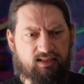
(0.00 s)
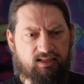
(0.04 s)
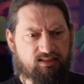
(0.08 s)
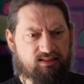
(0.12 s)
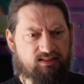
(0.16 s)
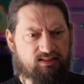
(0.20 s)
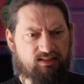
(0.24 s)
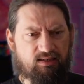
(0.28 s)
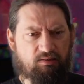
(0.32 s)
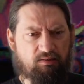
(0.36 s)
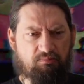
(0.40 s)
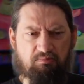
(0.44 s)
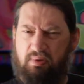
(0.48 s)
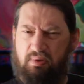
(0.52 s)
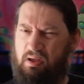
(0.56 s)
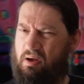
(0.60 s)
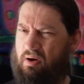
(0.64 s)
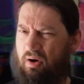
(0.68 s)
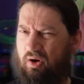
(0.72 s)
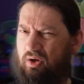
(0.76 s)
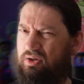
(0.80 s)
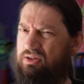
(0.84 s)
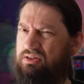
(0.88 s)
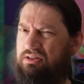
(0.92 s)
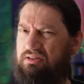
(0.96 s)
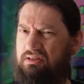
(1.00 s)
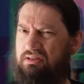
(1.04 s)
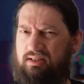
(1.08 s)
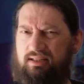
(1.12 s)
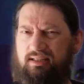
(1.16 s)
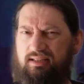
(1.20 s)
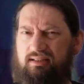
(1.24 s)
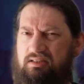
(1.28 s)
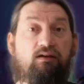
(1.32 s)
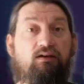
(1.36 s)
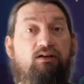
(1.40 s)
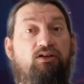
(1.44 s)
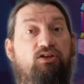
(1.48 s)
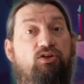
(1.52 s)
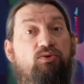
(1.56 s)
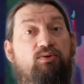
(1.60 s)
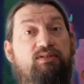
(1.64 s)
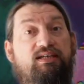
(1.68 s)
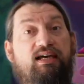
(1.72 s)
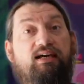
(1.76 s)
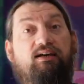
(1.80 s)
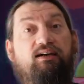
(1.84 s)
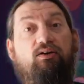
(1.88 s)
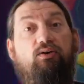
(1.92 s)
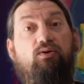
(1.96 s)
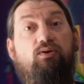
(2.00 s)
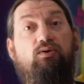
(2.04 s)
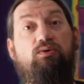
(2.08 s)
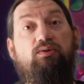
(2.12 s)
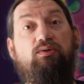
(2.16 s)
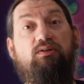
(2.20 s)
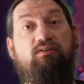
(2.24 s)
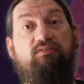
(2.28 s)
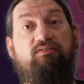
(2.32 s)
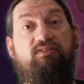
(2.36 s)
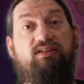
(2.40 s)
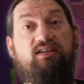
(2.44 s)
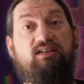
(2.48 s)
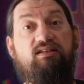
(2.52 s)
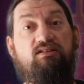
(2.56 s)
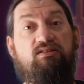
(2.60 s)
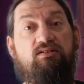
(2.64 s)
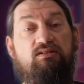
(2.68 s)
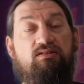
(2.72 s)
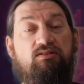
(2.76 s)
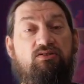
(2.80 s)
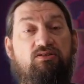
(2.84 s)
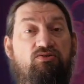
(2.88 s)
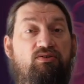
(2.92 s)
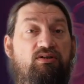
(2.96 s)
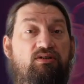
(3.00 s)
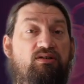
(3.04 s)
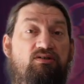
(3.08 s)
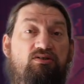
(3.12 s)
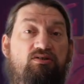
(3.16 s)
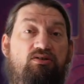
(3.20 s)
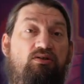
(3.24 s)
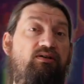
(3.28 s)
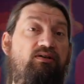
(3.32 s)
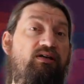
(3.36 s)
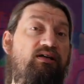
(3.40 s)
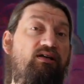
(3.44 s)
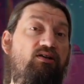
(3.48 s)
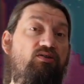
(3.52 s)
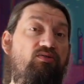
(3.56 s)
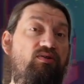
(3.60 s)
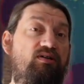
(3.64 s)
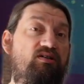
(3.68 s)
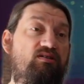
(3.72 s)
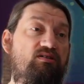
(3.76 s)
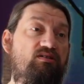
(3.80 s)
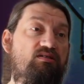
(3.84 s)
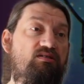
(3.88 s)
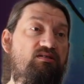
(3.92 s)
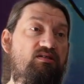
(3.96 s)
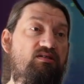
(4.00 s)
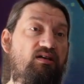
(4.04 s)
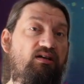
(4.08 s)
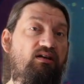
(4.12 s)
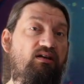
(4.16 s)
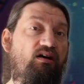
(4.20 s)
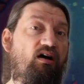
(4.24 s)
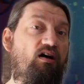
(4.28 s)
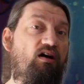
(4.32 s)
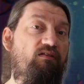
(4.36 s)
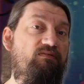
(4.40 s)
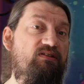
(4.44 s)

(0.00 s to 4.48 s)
It's a bit odd, like you attack all of these strange looking creatures and